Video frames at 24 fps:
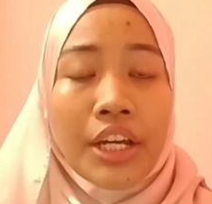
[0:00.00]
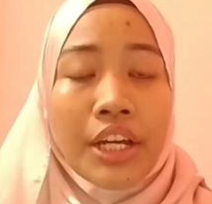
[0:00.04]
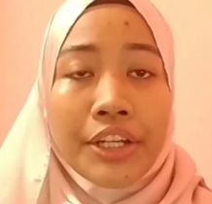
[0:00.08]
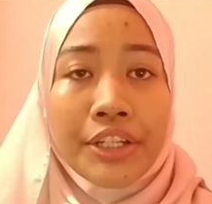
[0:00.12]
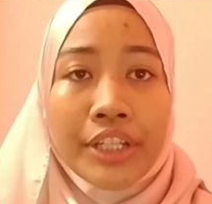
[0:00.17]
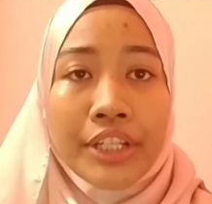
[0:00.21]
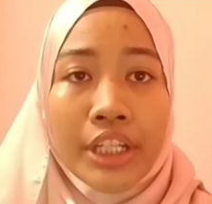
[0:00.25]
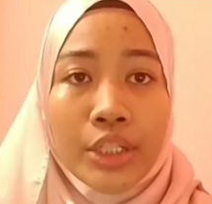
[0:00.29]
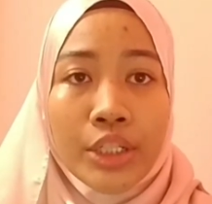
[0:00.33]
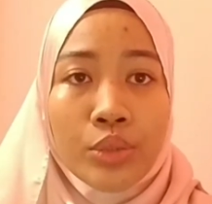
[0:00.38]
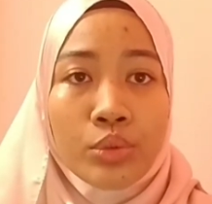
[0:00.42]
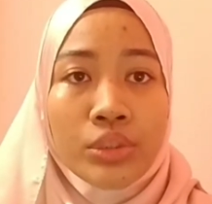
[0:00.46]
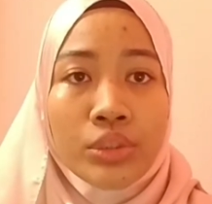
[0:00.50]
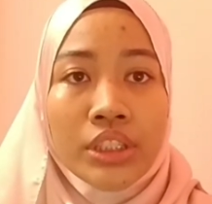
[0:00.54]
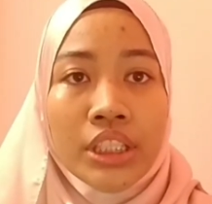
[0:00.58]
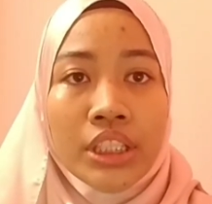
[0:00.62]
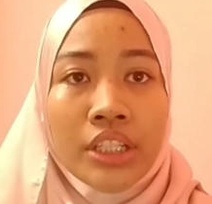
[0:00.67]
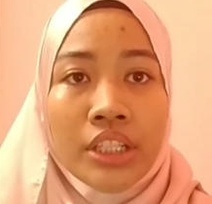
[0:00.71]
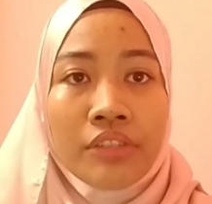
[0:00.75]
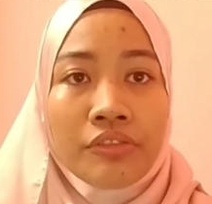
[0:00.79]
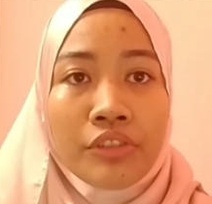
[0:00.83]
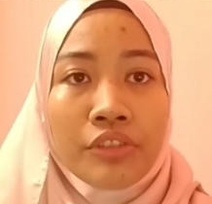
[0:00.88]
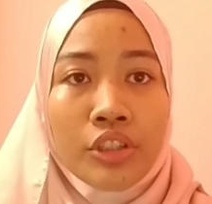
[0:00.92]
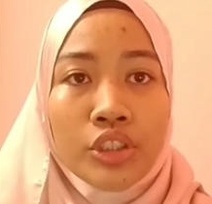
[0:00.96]
The
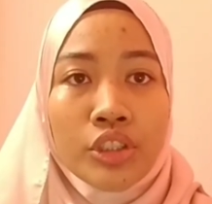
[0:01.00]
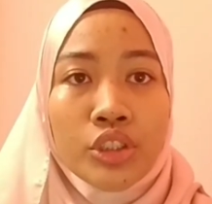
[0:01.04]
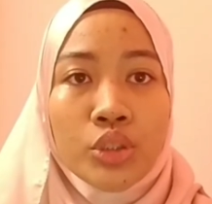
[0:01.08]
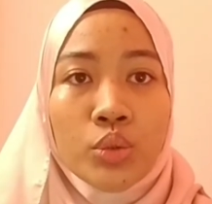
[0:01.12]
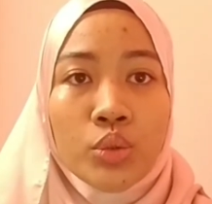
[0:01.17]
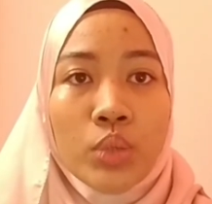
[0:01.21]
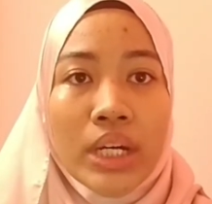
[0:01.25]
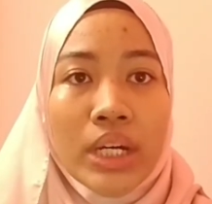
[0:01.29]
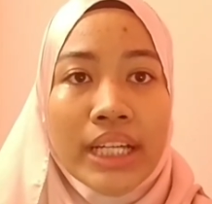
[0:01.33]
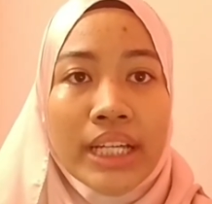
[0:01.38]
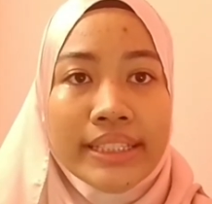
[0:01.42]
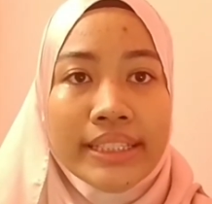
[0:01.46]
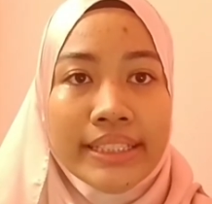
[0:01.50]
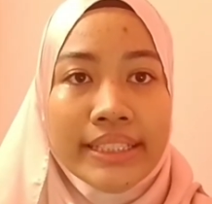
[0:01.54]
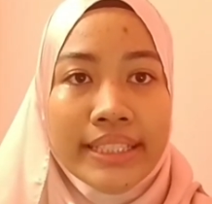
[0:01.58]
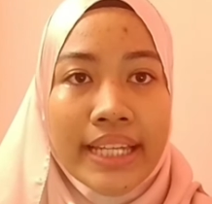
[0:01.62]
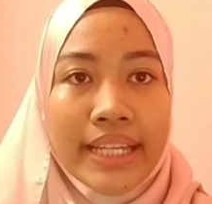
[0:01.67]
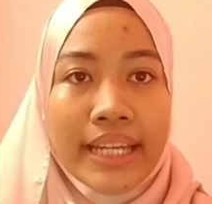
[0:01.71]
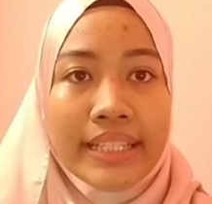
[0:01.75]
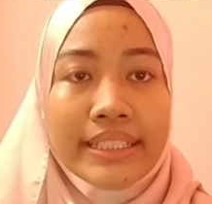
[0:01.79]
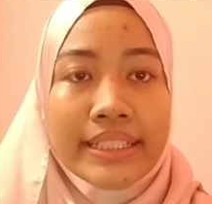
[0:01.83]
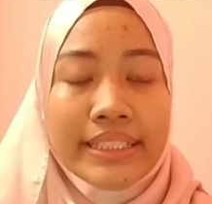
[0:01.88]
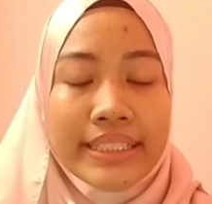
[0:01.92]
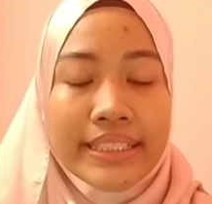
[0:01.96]
duty for SUAH
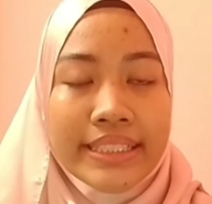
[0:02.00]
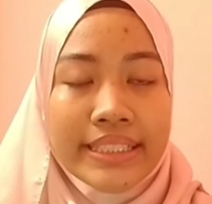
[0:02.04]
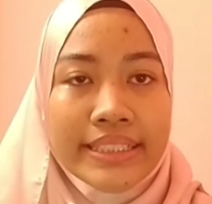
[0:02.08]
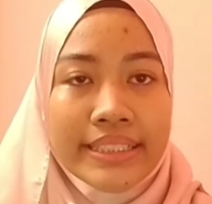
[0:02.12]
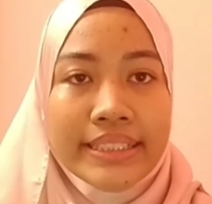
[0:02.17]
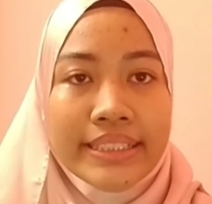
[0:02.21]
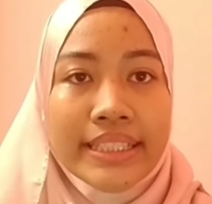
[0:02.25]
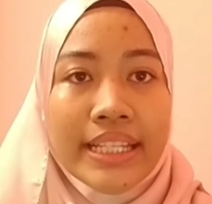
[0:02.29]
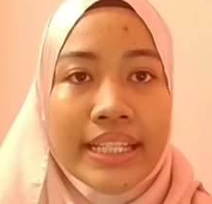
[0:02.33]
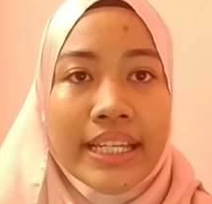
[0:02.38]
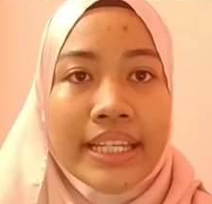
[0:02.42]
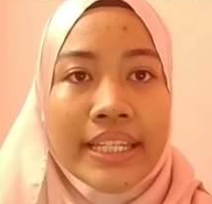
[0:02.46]
THIAN is